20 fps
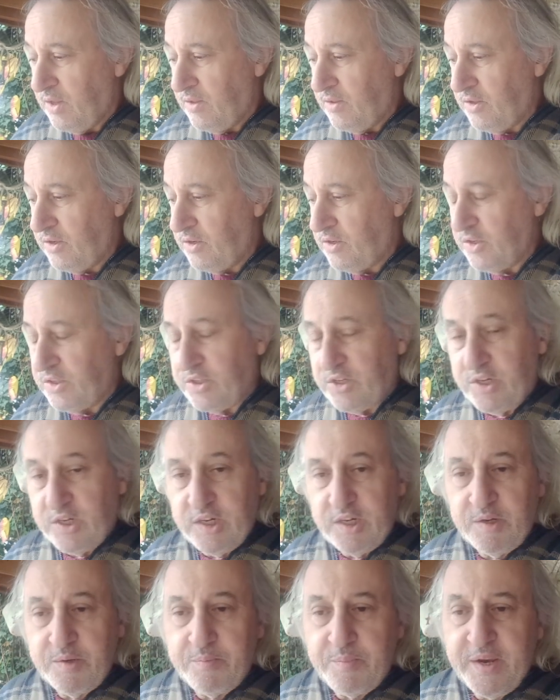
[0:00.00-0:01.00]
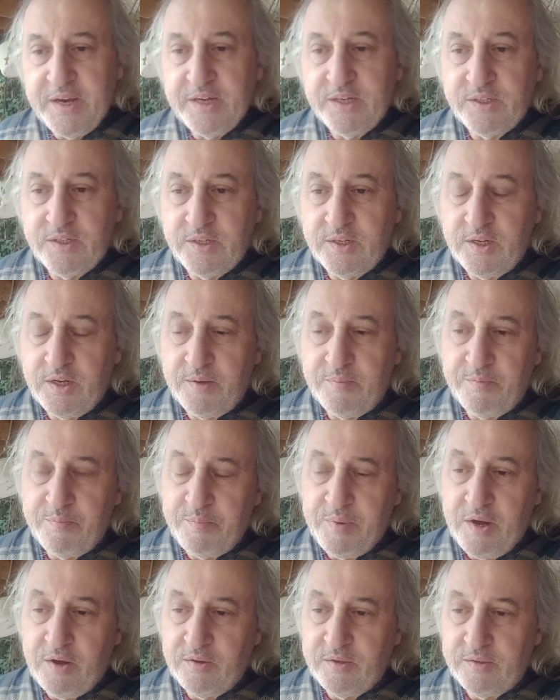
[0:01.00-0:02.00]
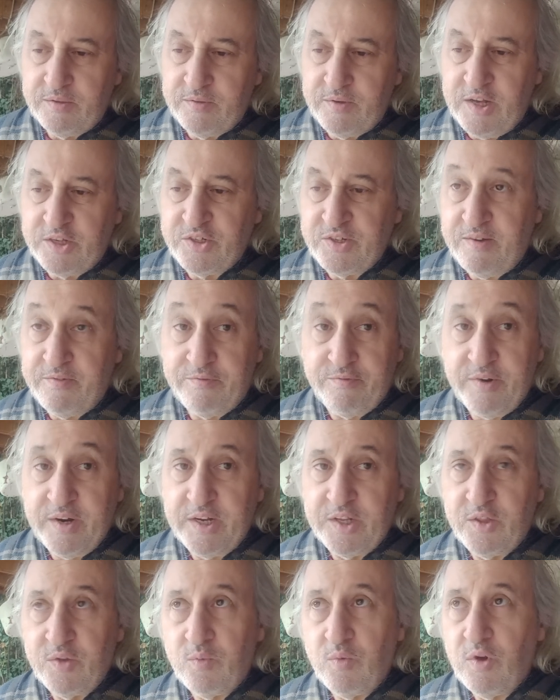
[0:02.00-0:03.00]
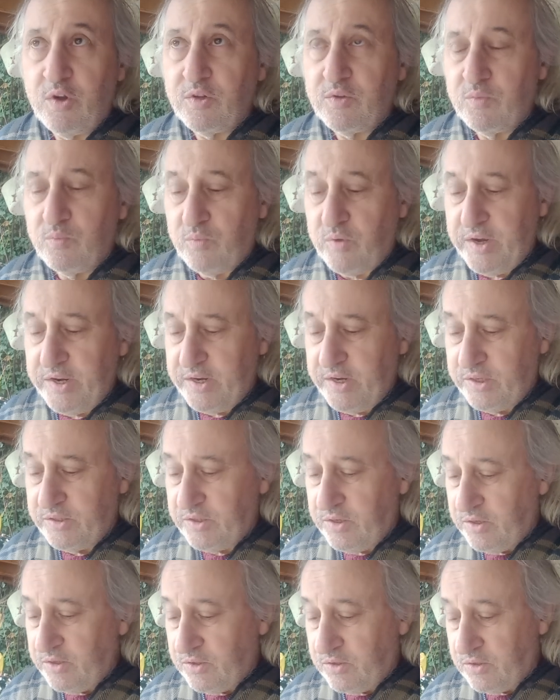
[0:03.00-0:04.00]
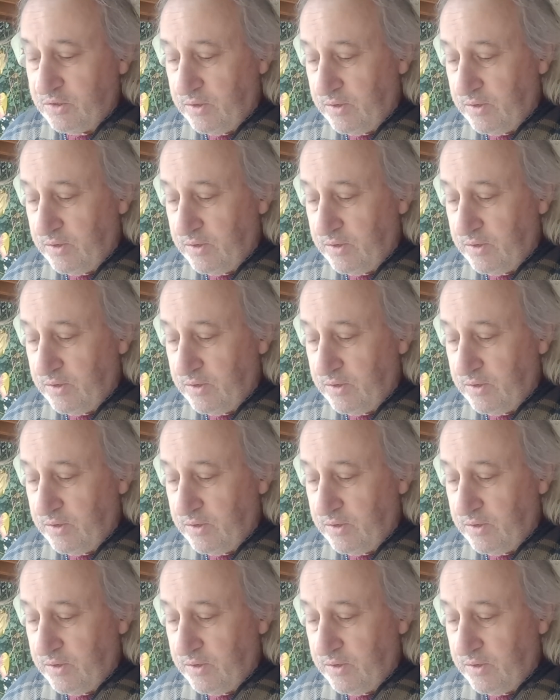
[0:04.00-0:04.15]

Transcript: Theodicity debate about suffering in the world and why it exists.